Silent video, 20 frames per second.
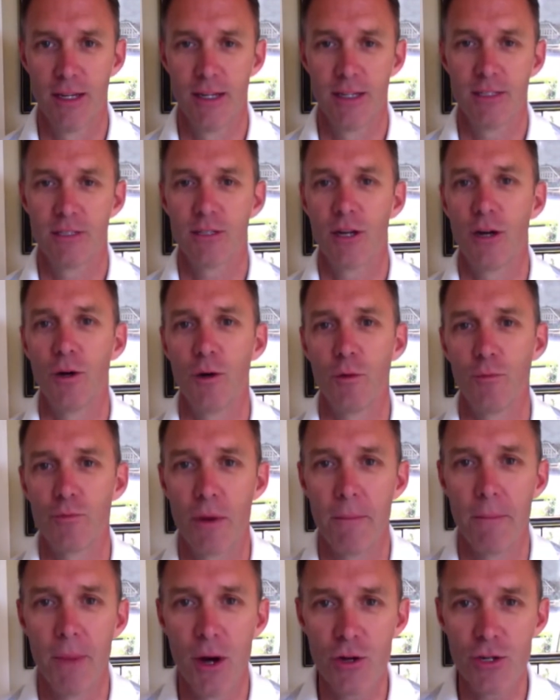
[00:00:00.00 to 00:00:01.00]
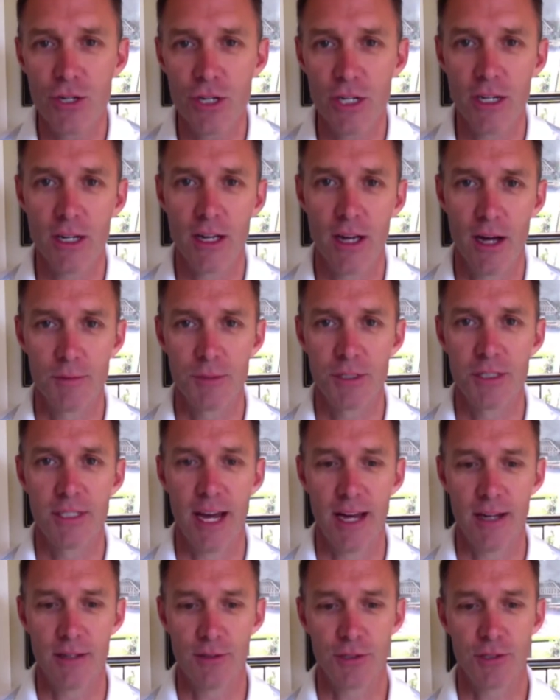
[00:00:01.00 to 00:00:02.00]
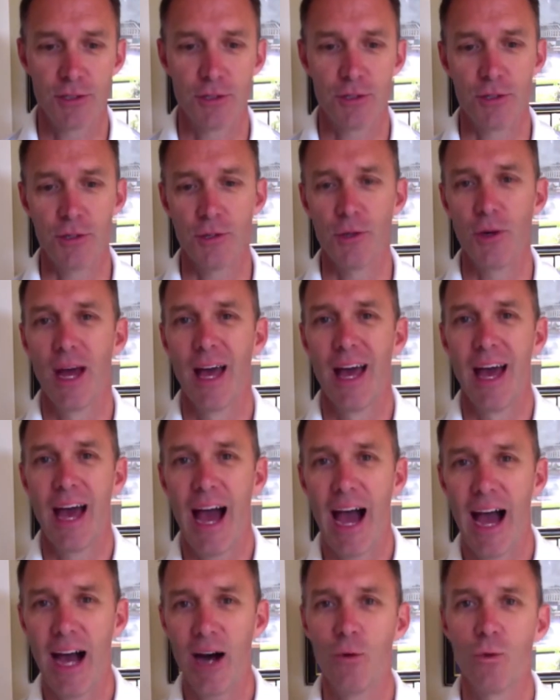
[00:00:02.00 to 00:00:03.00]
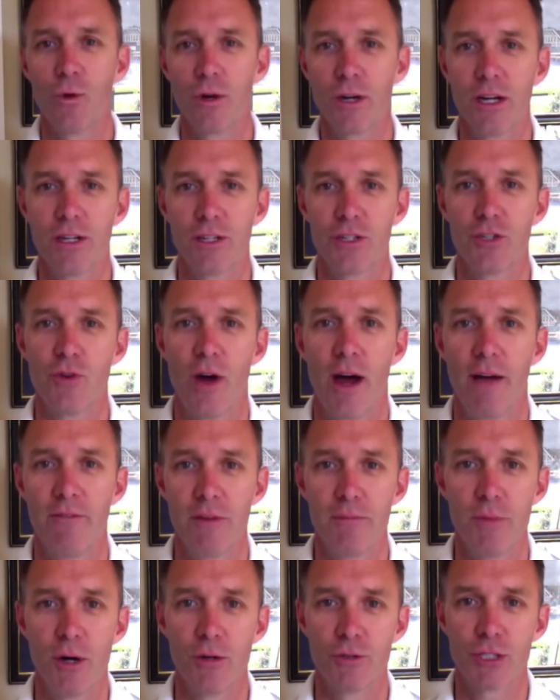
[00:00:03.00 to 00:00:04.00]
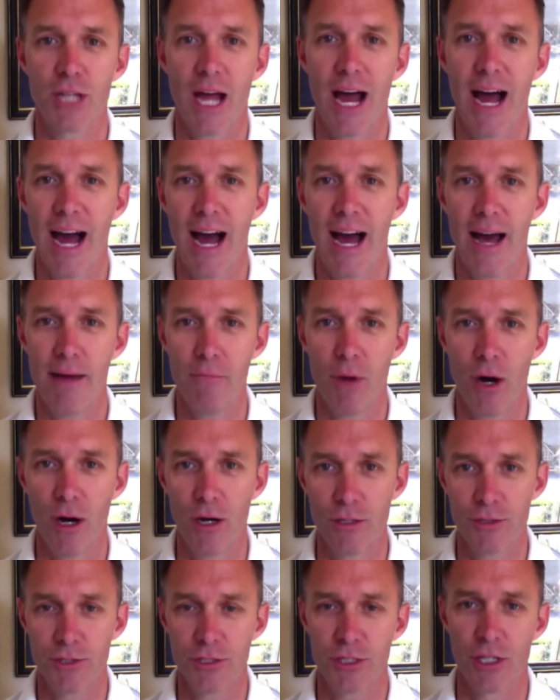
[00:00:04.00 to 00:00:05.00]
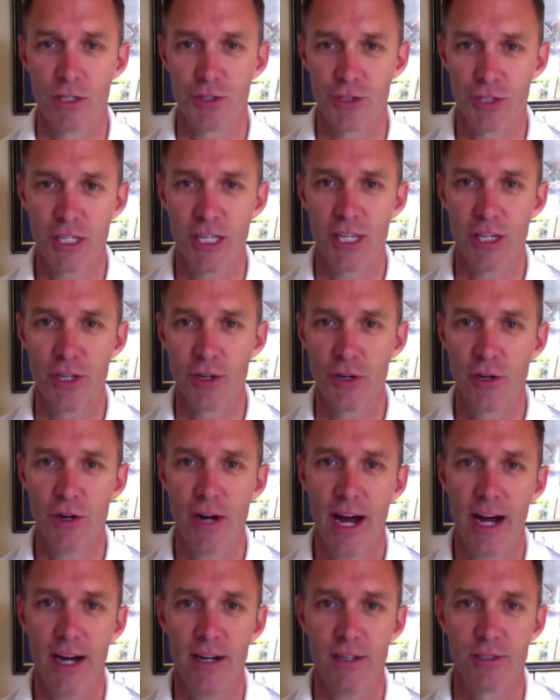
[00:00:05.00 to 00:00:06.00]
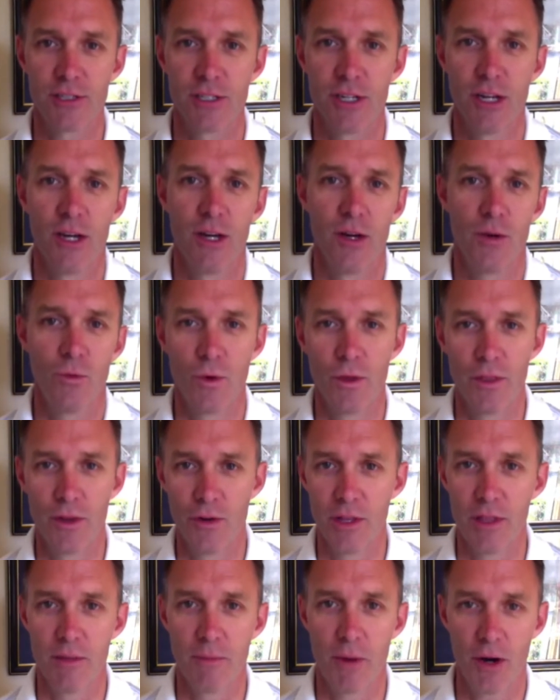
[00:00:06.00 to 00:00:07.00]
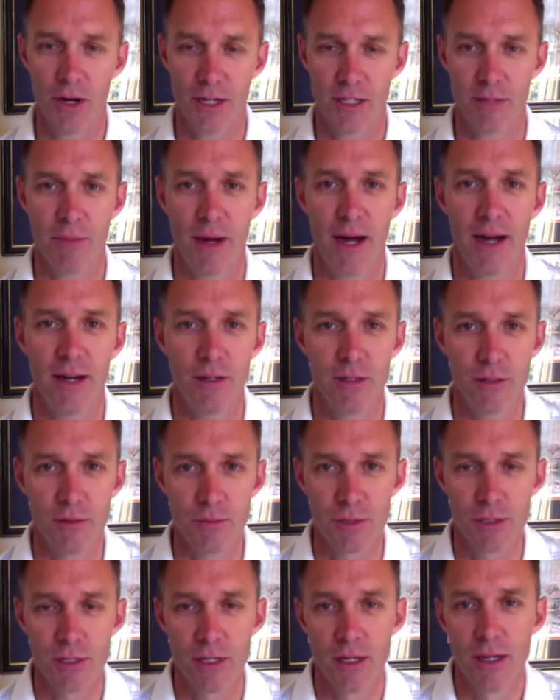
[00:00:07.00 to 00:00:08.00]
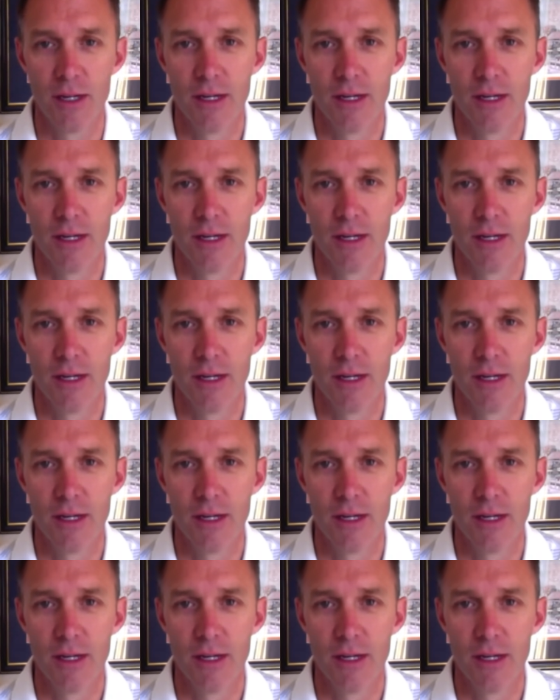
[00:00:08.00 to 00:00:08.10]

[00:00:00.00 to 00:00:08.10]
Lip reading: So promotion comes down to how we're going to drive the most eyeballs to see your house when they're in the market to buy homes.